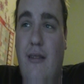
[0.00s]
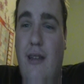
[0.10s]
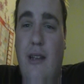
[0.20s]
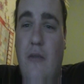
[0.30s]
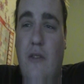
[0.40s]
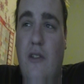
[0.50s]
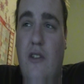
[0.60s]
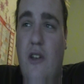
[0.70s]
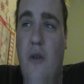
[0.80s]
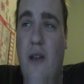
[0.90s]
There was
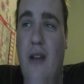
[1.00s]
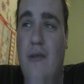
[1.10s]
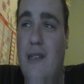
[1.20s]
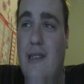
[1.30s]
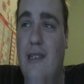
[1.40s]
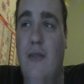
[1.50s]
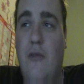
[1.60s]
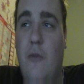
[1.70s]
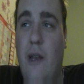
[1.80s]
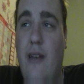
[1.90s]
just no doubt that Cena
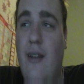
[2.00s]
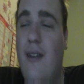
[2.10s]
would win